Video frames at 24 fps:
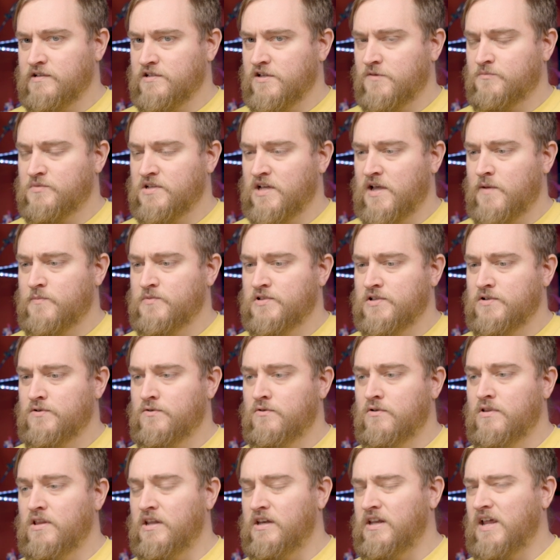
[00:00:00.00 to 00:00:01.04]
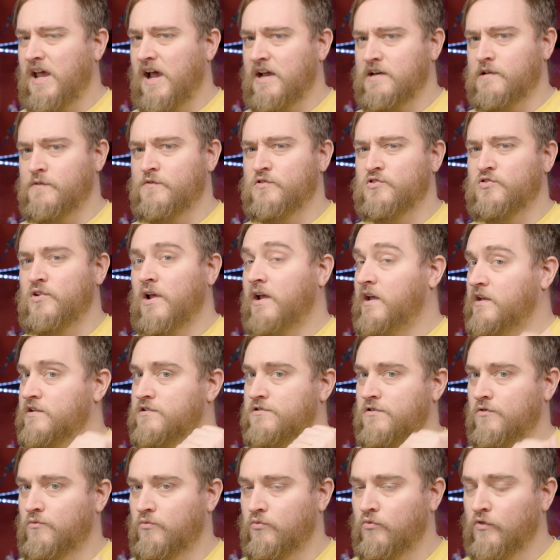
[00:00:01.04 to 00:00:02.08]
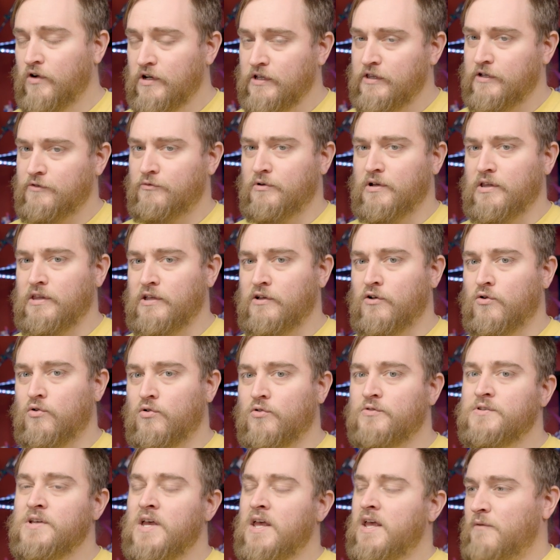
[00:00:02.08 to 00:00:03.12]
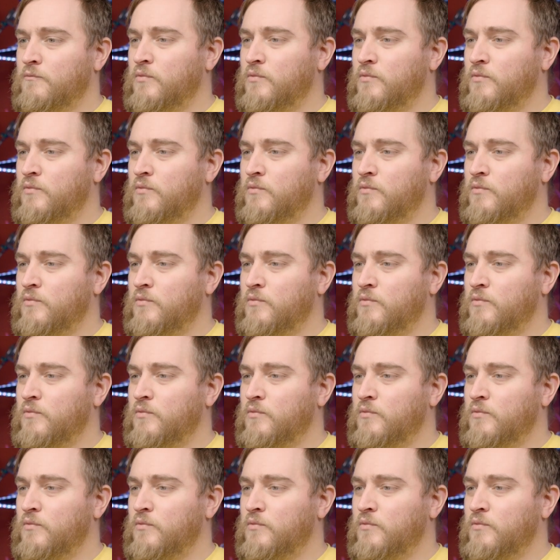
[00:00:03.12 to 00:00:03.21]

sometime soon. The deactive Strike is really, really old.